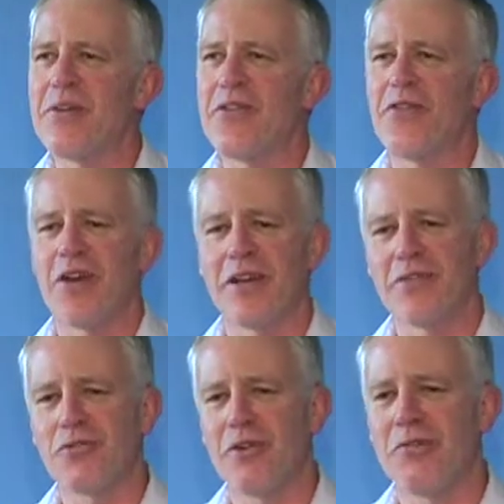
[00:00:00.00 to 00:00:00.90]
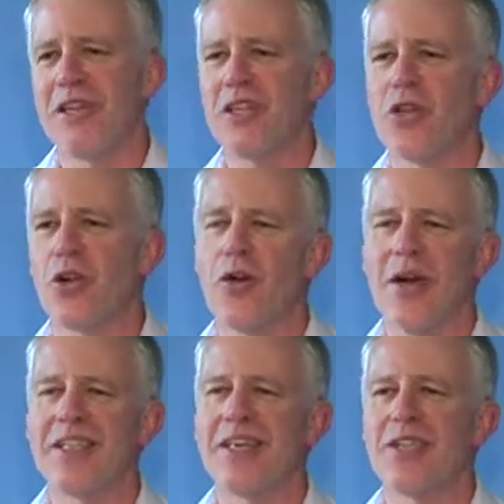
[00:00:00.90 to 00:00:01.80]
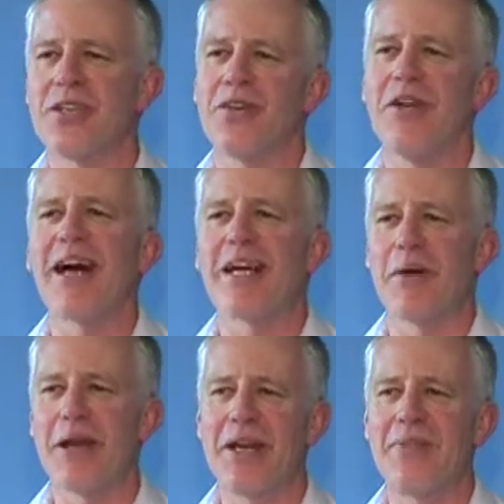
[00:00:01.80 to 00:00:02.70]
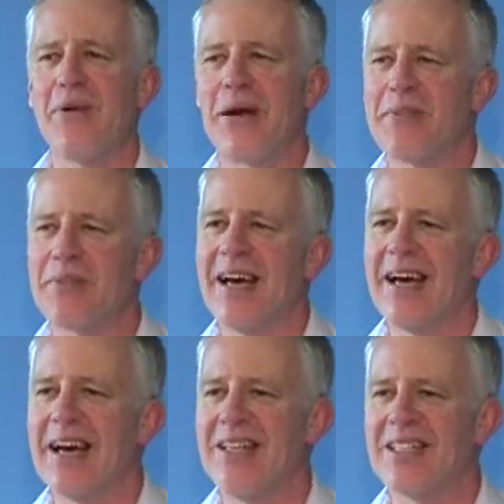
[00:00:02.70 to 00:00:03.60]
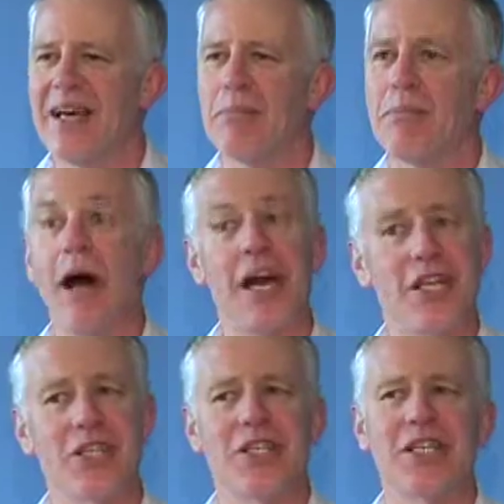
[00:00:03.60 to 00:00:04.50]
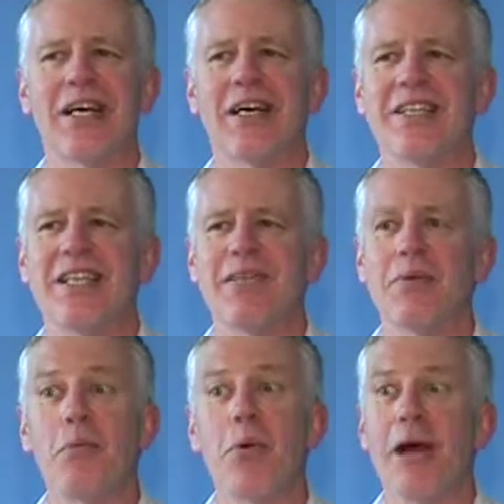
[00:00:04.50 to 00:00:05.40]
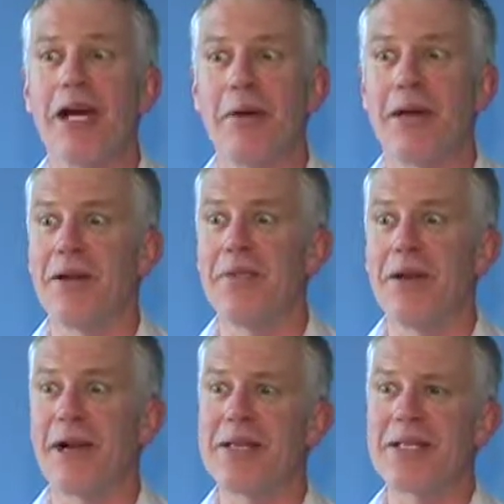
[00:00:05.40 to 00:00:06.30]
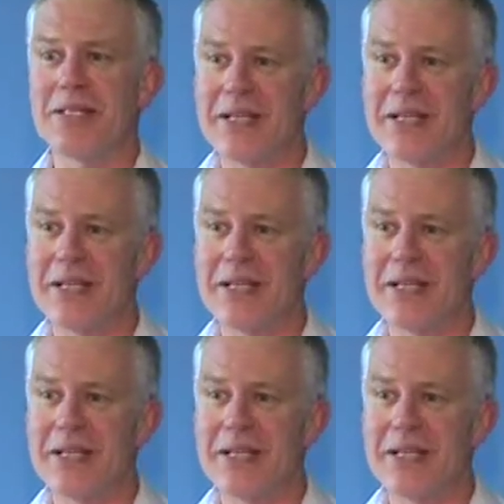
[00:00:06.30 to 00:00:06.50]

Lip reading: you've got a group of kids, you'll always get a sort of an argumentative one. And some ages tend to be more argumentative than others.